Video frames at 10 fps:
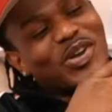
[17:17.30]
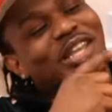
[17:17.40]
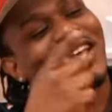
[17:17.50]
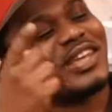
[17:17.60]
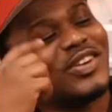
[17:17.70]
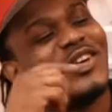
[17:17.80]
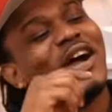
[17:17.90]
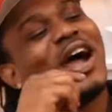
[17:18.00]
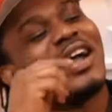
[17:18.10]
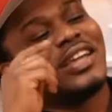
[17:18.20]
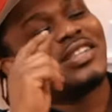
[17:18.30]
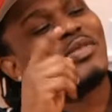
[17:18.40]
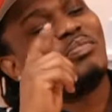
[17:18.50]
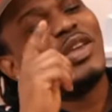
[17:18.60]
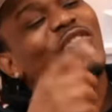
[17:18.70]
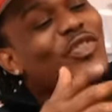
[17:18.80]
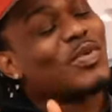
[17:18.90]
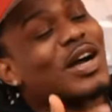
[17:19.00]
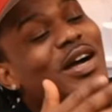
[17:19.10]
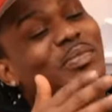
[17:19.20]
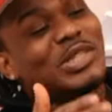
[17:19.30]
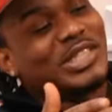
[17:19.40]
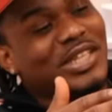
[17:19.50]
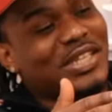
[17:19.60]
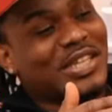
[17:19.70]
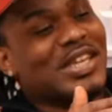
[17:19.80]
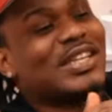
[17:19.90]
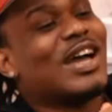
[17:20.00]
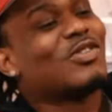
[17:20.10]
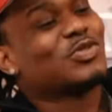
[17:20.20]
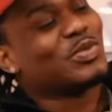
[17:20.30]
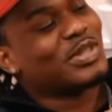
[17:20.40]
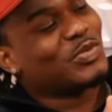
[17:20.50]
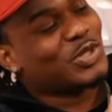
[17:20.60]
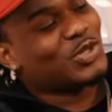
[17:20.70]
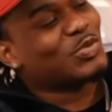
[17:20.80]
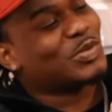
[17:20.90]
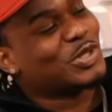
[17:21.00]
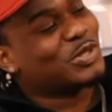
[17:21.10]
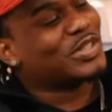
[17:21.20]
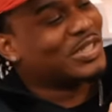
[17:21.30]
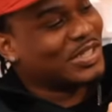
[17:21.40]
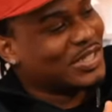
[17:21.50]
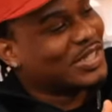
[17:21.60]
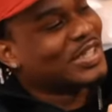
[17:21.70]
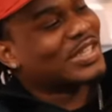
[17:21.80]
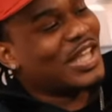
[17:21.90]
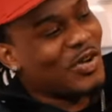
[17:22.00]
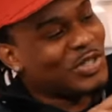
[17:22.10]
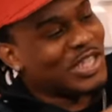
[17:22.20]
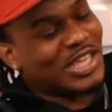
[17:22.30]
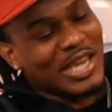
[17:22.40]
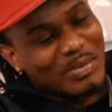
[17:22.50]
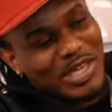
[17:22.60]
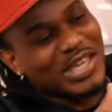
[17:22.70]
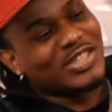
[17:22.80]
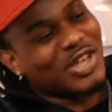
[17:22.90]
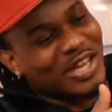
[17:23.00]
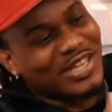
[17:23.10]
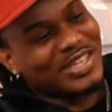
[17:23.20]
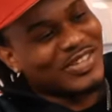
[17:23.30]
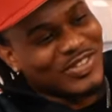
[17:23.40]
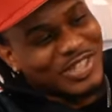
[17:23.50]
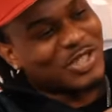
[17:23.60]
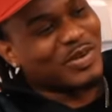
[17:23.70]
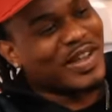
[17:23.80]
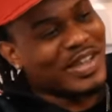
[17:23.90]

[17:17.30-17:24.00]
bro. He like yo, the beefing with upper shit. That was when it was super trendy. That was a gimme. He tried to get who on was, the